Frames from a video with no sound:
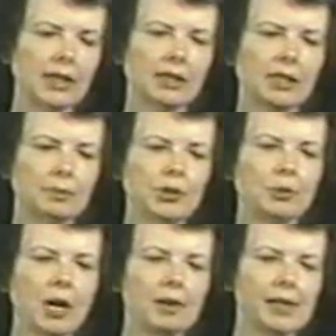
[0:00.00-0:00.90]
that come
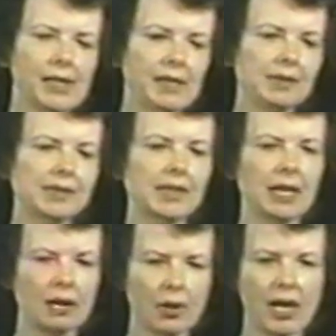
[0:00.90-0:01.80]
to our ears
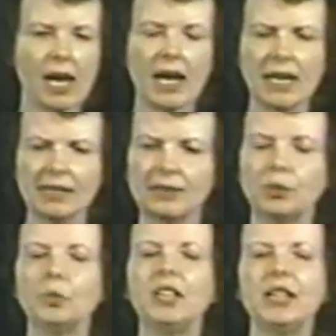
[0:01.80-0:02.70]
and our eyes?
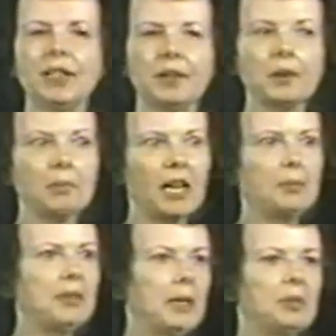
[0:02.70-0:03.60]
Do we hear
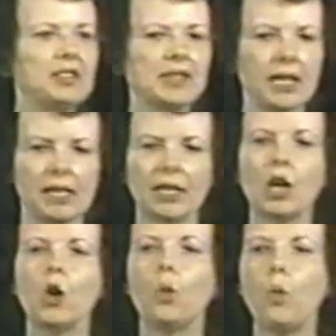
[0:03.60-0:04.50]
about people
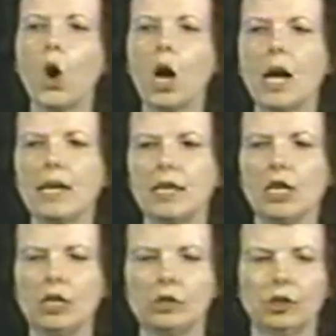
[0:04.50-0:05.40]
saying, why
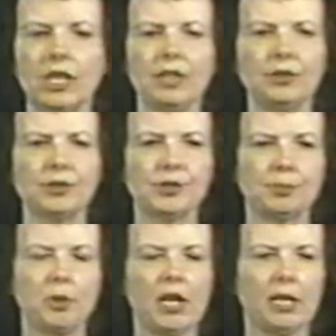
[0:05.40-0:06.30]
is cancer
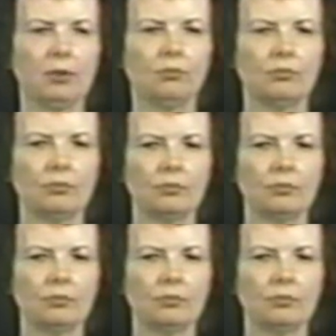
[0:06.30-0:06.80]
spreading?